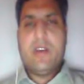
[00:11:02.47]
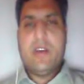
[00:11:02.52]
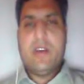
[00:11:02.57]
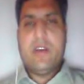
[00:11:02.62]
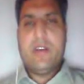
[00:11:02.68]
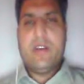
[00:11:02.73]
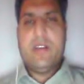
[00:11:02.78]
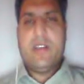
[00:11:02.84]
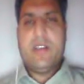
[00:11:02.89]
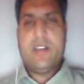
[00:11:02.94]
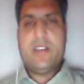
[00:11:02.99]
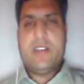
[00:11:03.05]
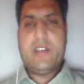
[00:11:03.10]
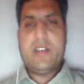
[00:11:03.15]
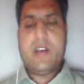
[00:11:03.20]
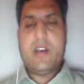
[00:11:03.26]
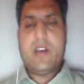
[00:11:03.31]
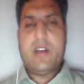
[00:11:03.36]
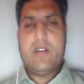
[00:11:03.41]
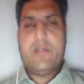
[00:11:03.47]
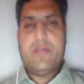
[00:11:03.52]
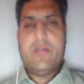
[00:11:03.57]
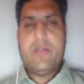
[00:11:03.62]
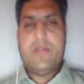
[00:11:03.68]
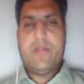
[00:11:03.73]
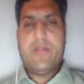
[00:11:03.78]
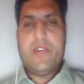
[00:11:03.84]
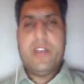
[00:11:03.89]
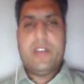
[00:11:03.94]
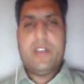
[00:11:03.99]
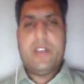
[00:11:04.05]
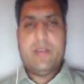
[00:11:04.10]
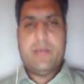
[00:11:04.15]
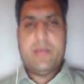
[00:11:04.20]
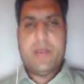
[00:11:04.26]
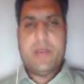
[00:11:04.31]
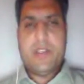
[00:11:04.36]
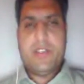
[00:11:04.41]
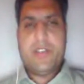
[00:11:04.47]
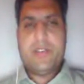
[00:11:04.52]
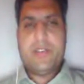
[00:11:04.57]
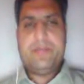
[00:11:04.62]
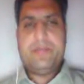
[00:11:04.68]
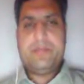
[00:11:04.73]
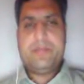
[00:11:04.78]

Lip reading: degrees Celsius at freeze temperature.